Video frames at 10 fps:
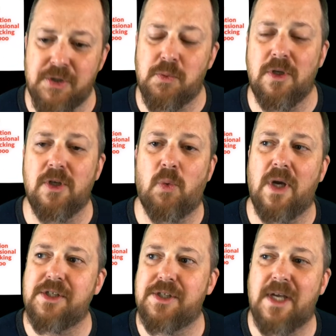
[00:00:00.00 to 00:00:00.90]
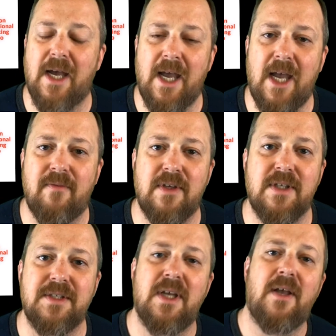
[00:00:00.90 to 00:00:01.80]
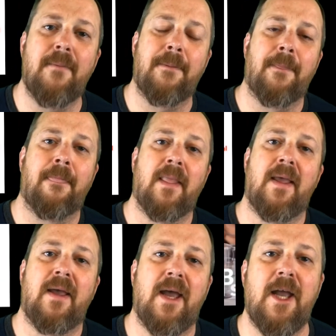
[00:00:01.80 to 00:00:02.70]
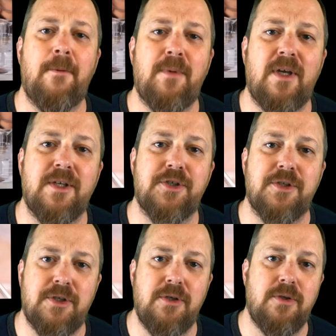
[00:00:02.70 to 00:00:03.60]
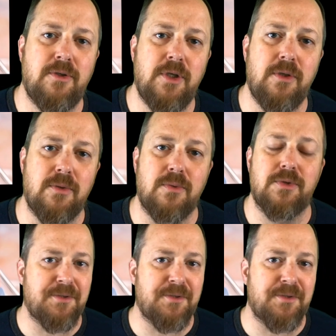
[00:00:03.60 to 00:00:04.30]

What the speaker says: One of the questions I have is, how much do you use?